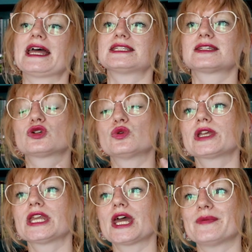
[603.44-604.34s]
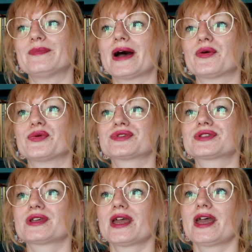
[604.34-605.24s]
and talking
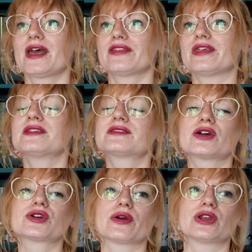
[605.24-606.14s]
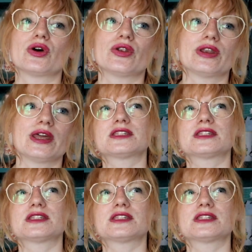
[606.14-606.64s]
about things that are going on,